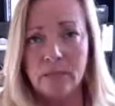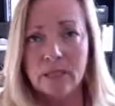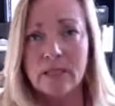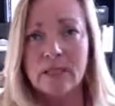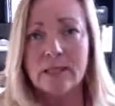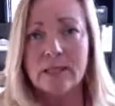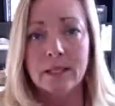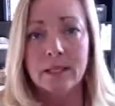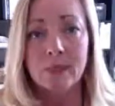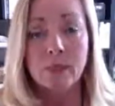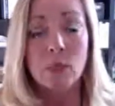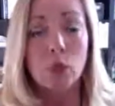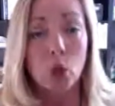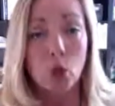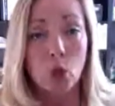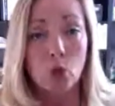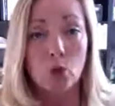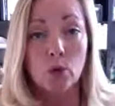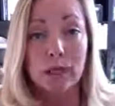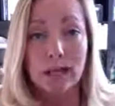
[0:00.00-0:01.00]
zip
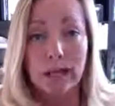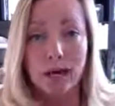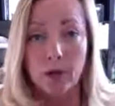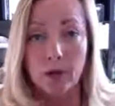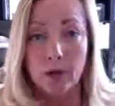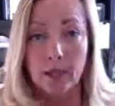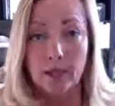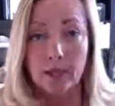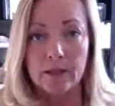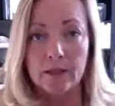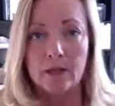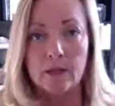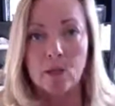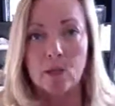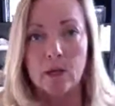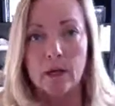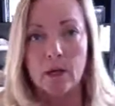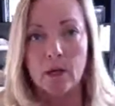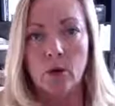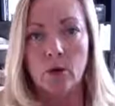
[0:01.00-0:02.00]
code areas
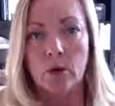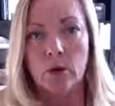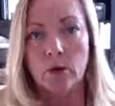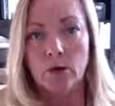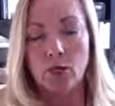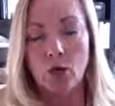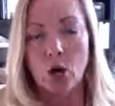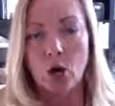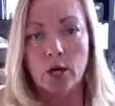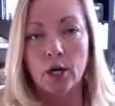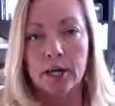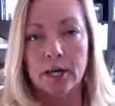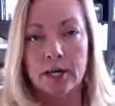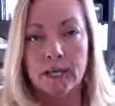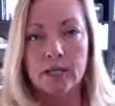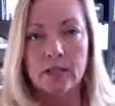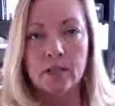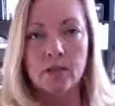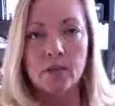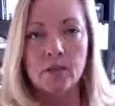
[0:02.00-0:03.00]
where we were
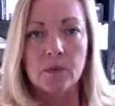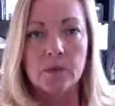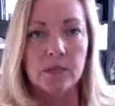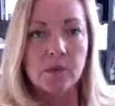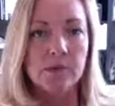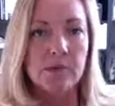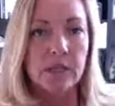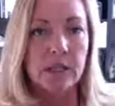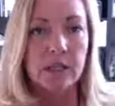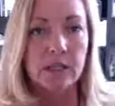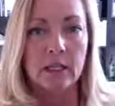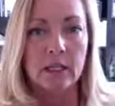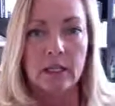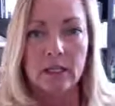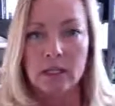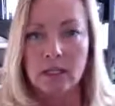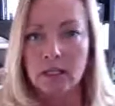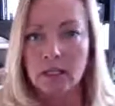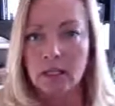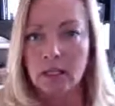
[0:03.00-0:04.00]
targeting specific,
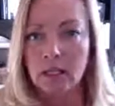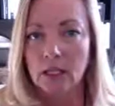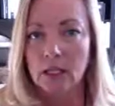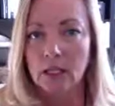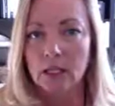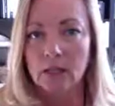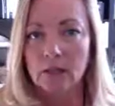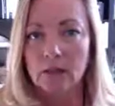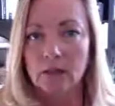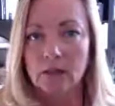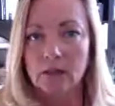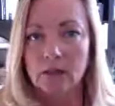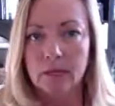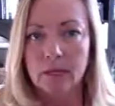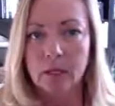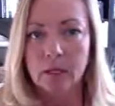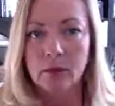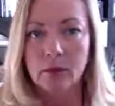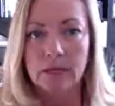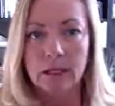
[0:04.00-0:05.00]

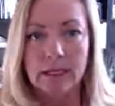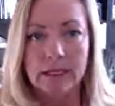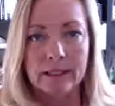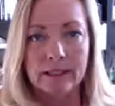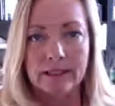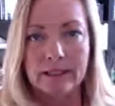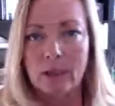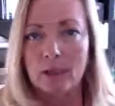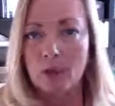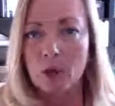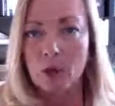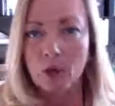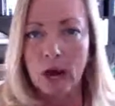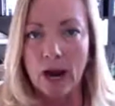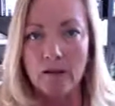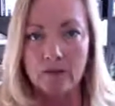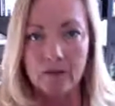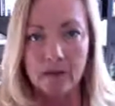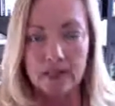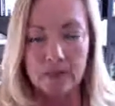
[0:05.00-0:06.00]
like
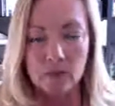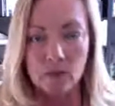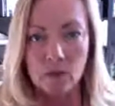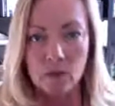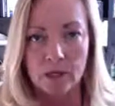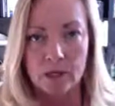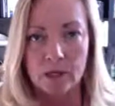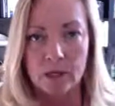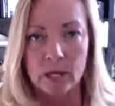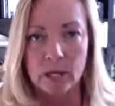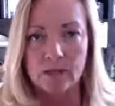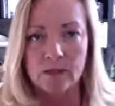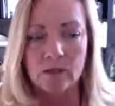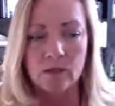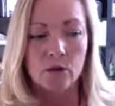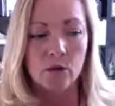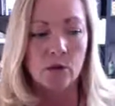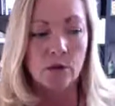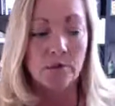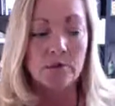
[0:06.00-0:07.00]
demographics and whatnot.
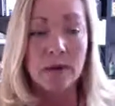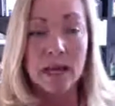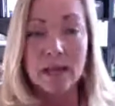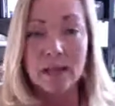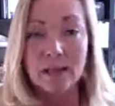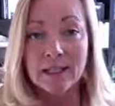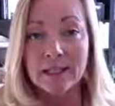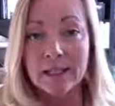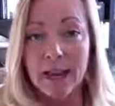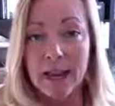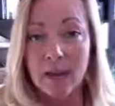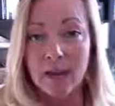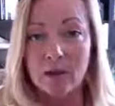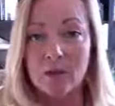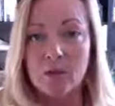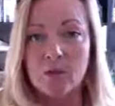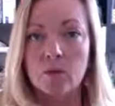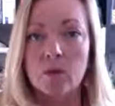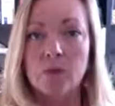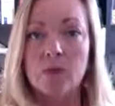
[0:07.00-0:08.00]
So the mailing
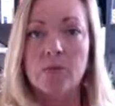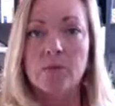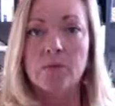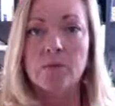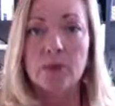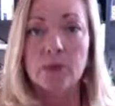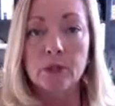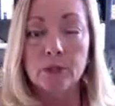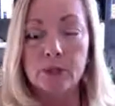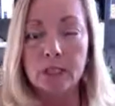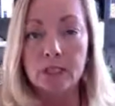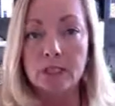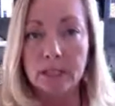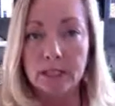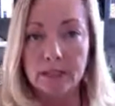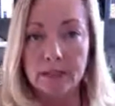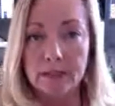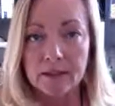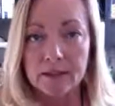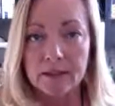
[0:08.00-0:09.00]
house would build the
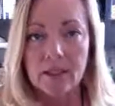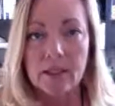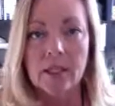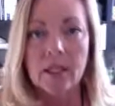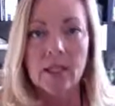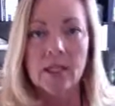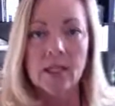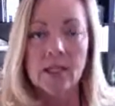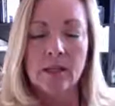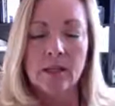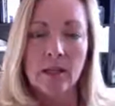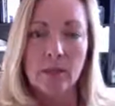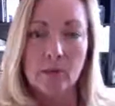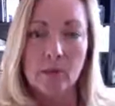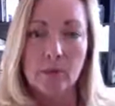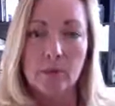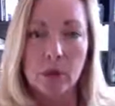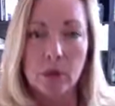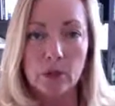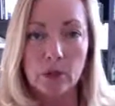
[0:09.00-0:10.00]
list. They
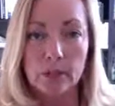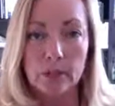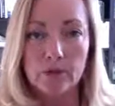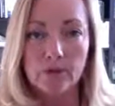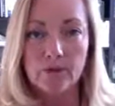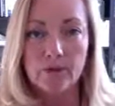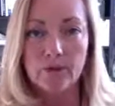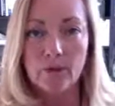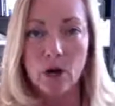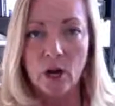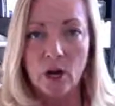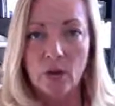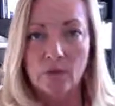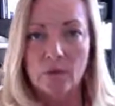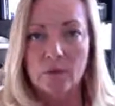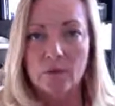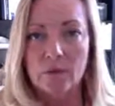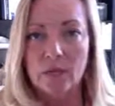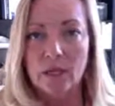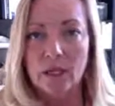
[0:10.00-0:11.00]
would pull it
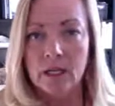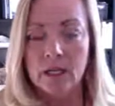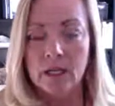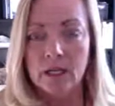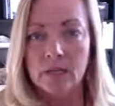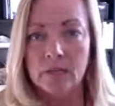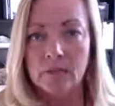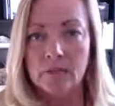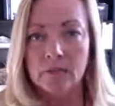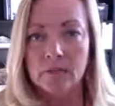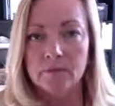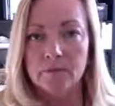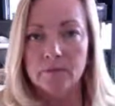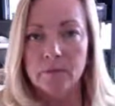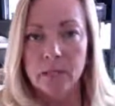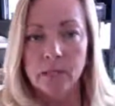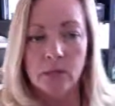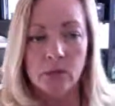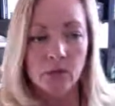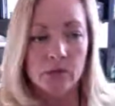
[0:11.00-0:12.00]
from,
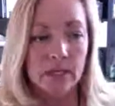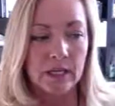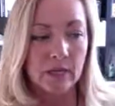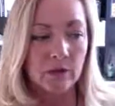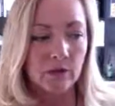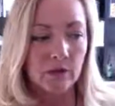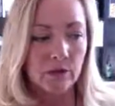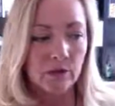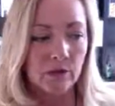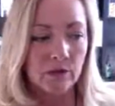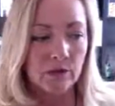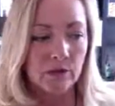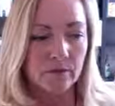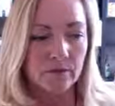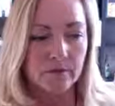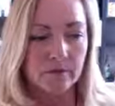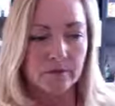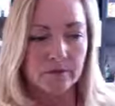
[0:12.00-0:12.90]
either